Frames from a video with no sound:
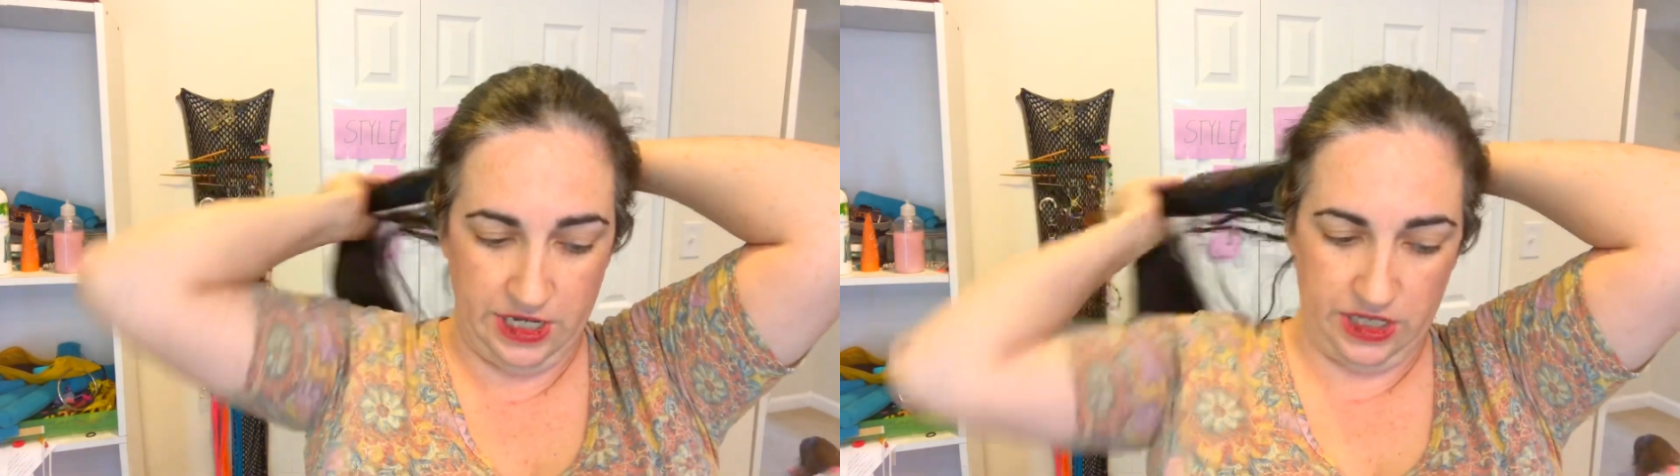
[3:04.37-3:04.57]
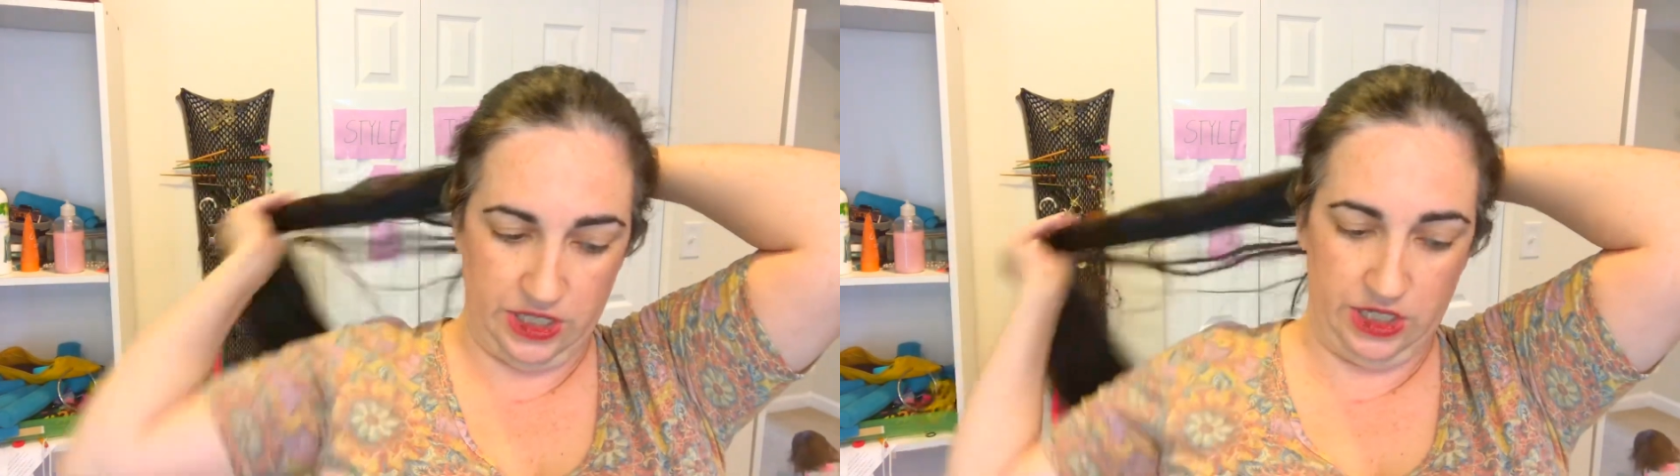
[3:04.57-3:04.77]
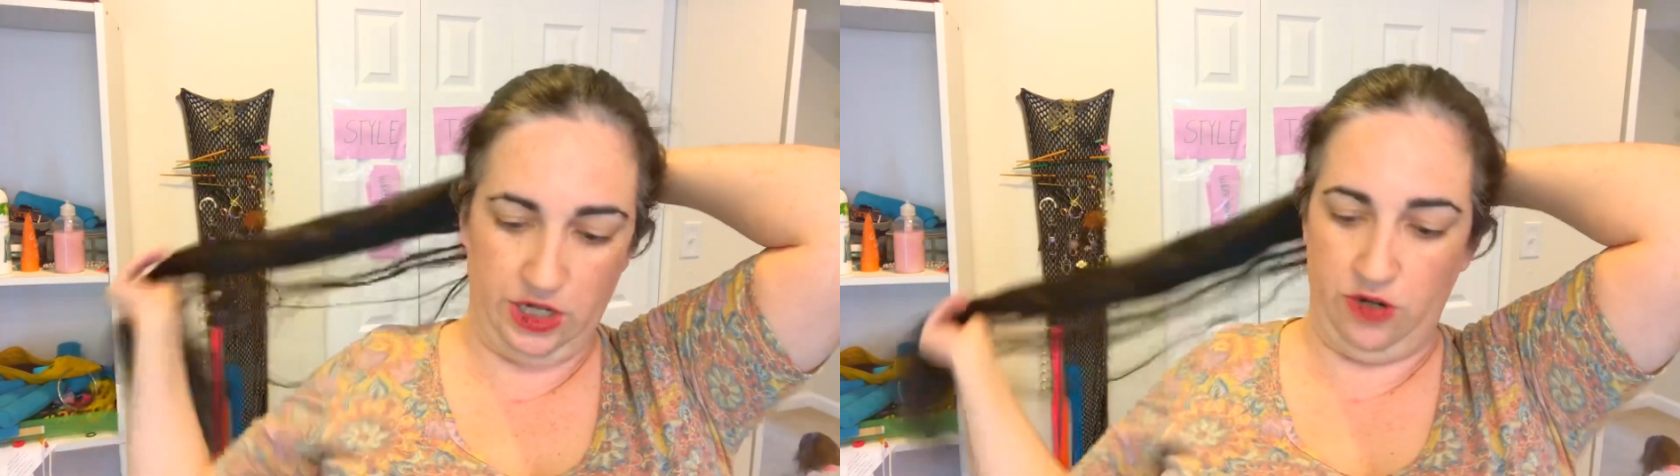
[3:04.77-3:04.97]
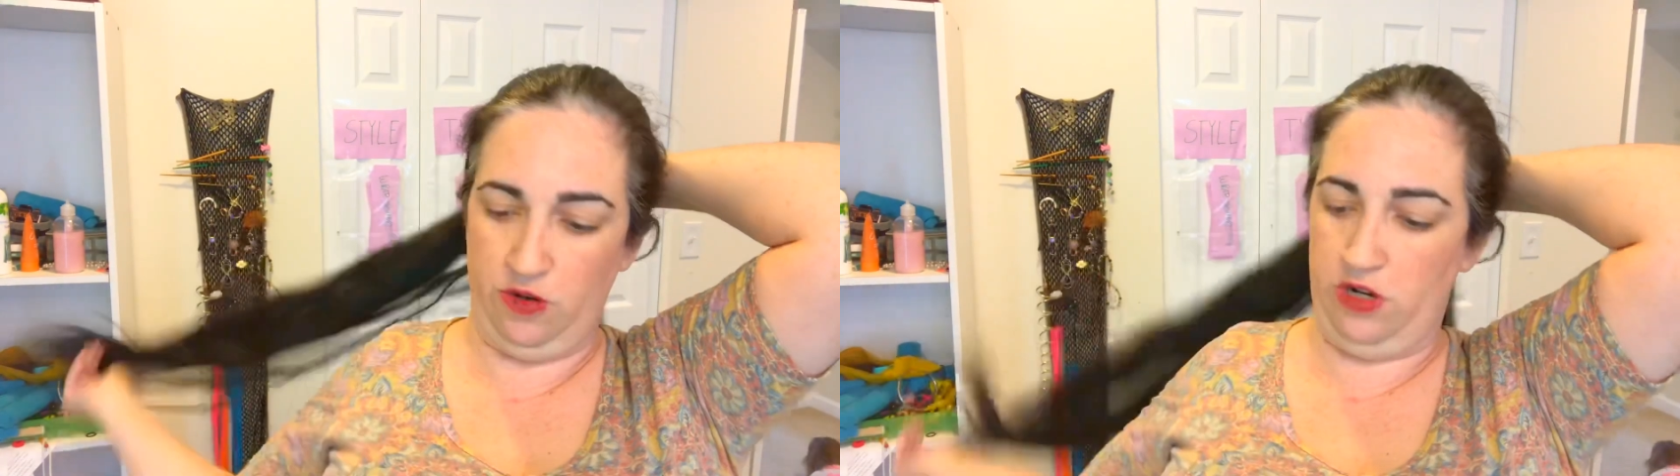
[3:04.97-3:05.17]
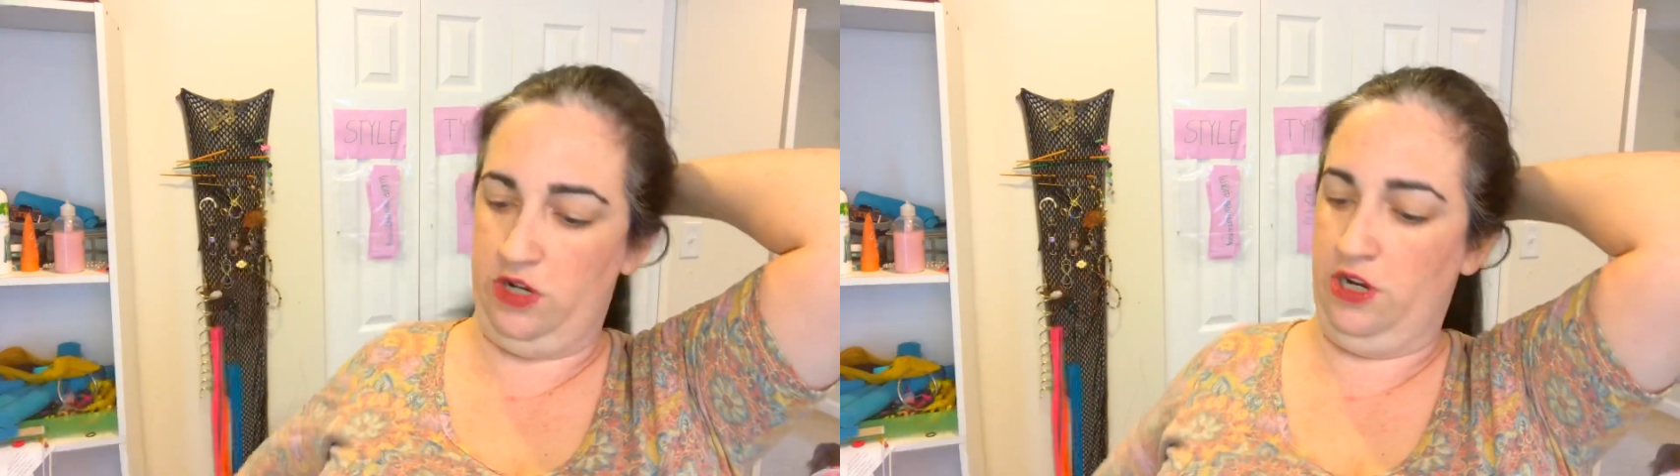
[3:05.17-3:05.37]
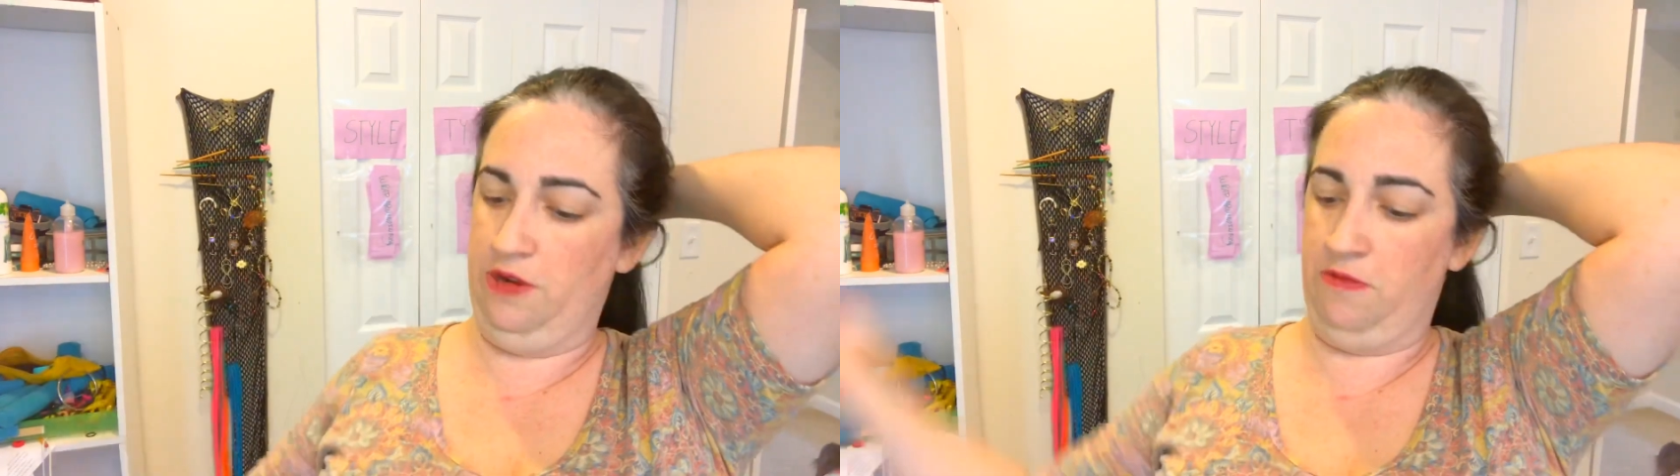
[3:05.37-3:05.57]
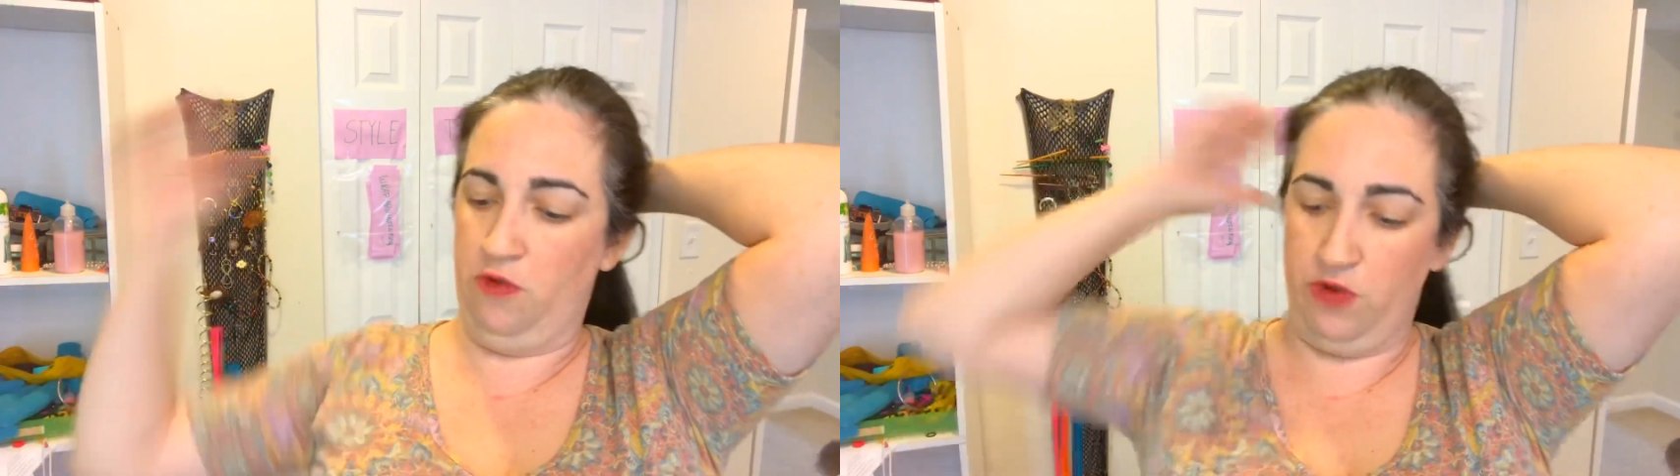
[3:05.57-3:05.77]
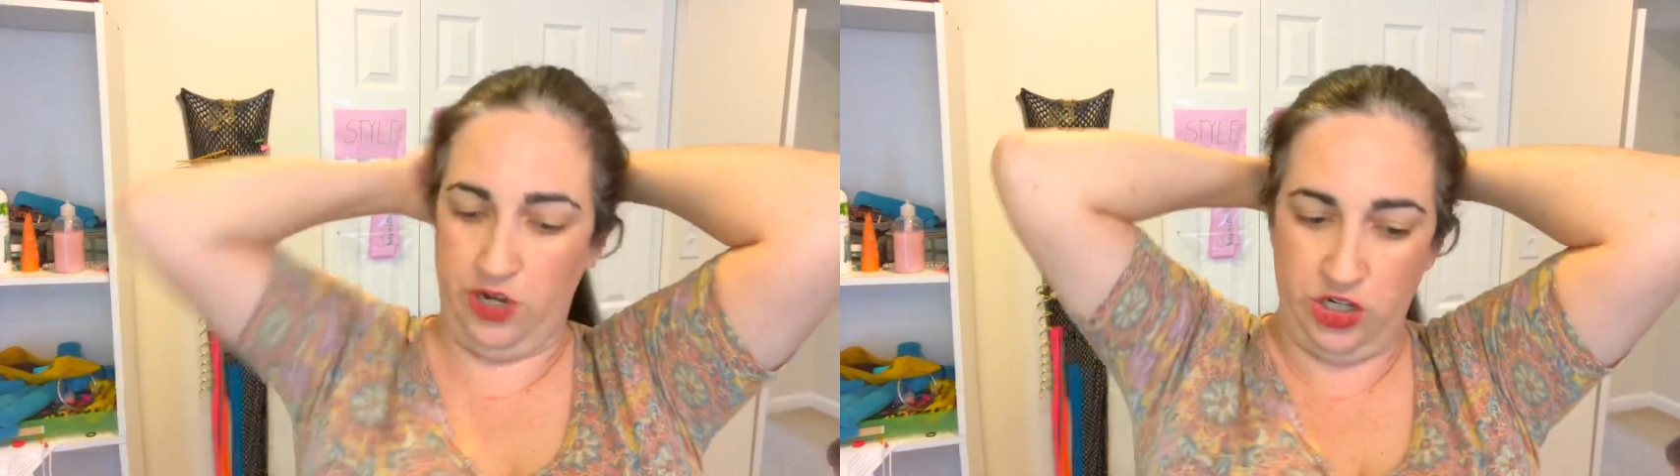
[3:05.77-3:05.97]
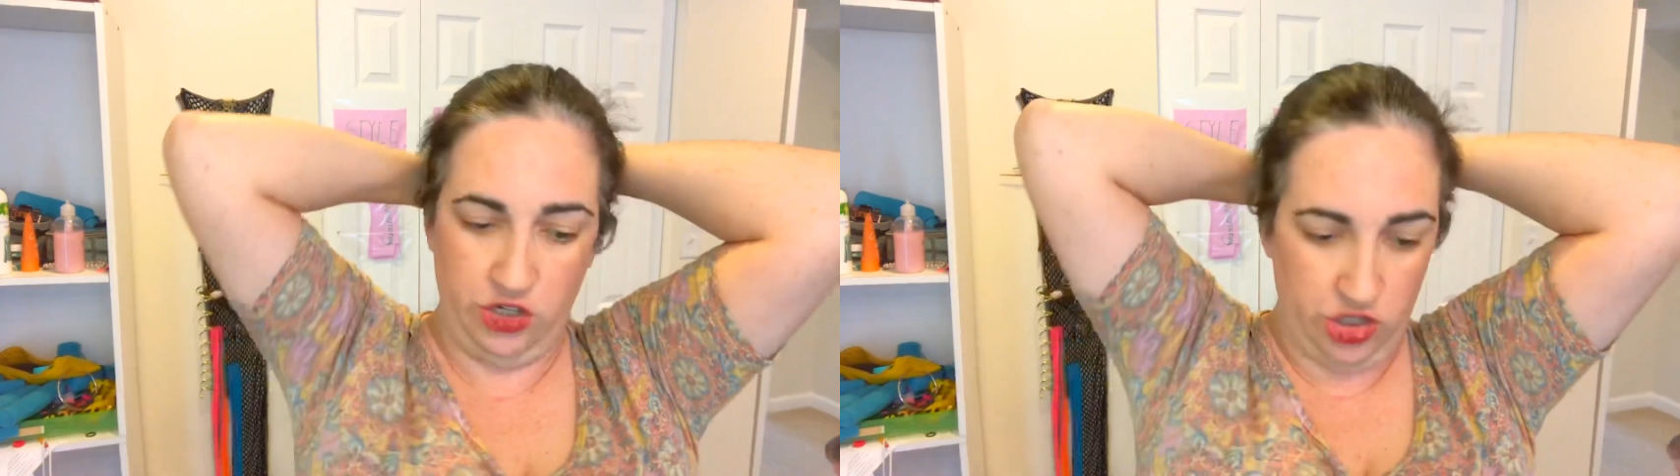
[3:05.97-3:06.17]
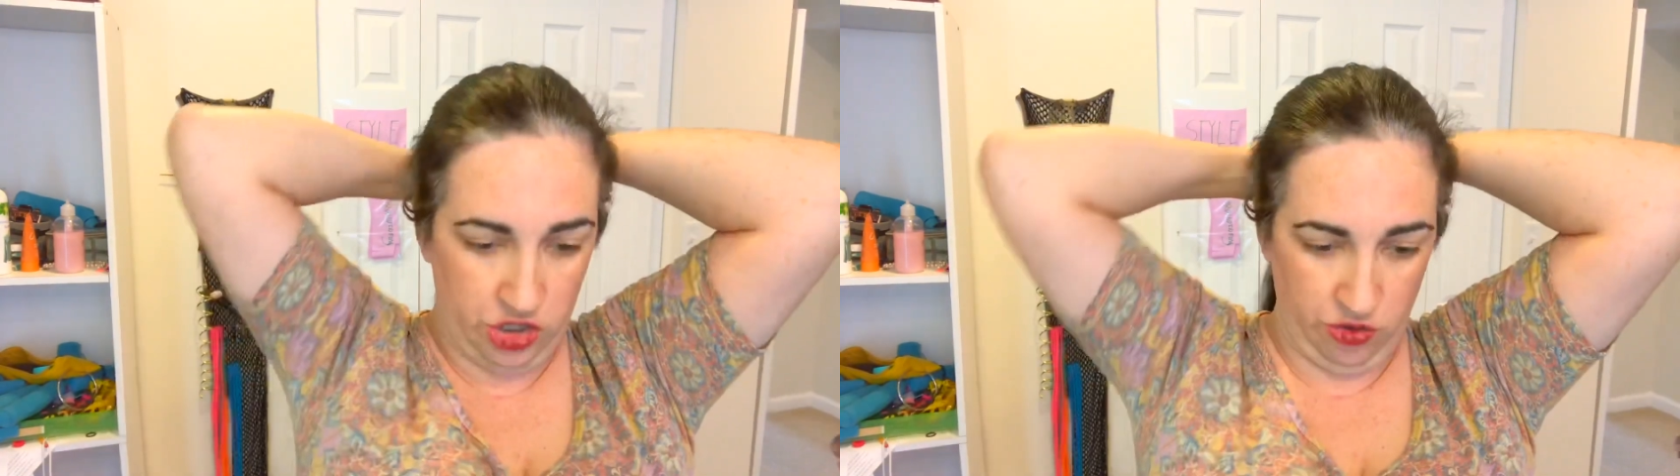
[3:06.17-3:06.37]
So I am going to
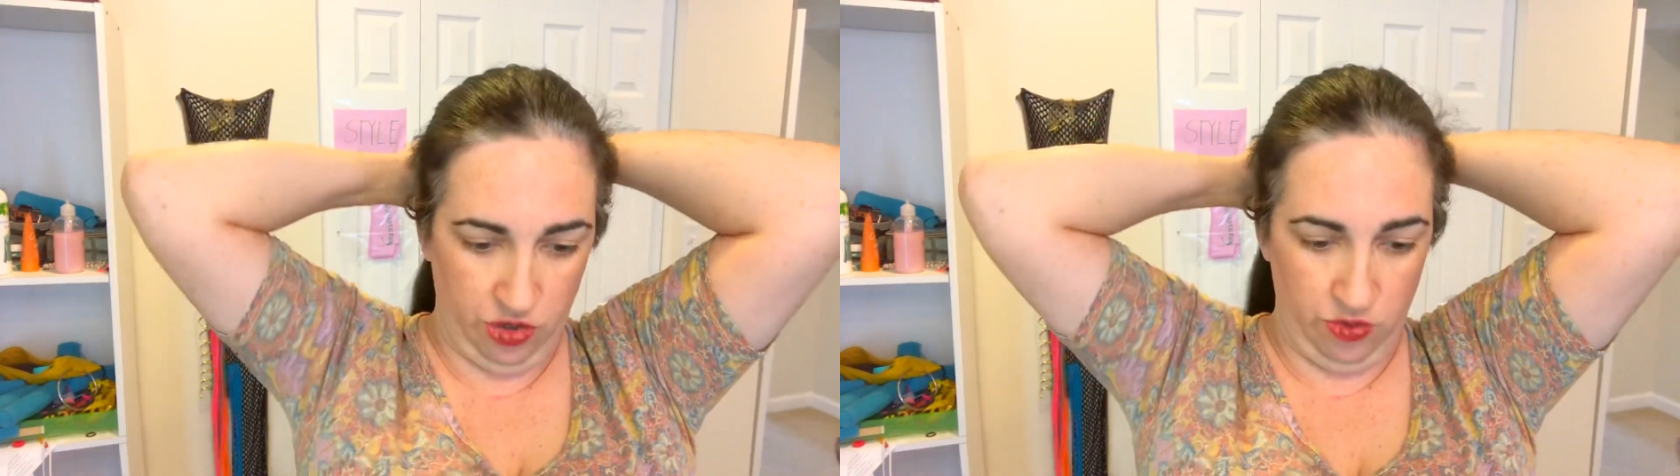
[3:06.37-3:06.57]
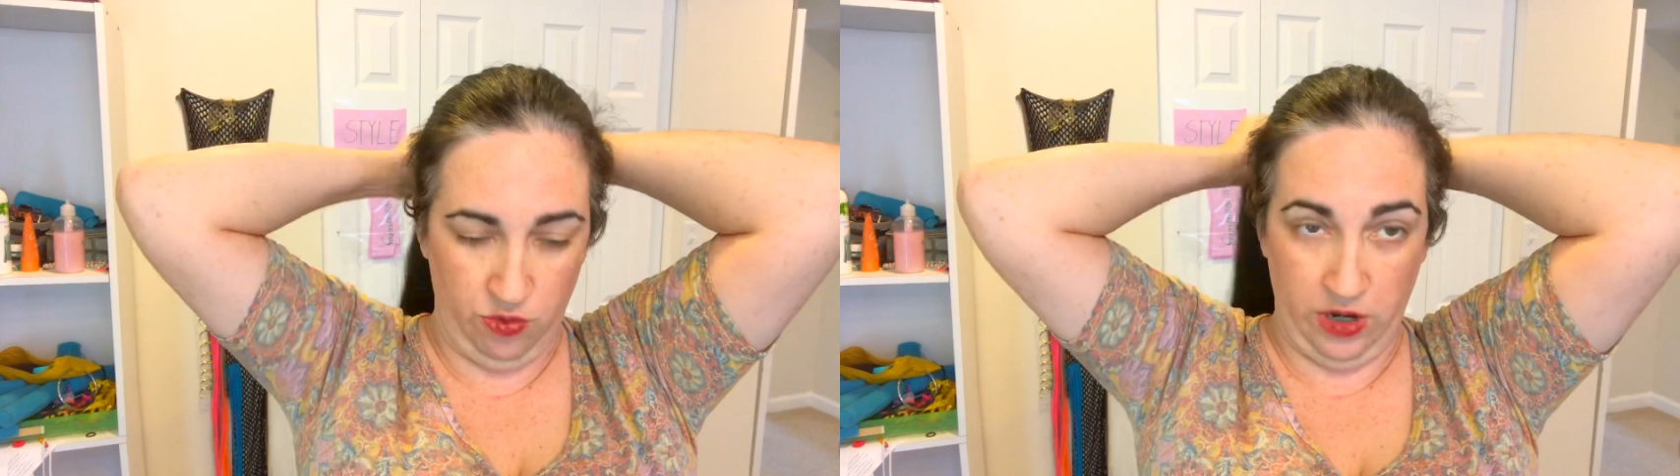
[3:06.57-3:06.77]
show you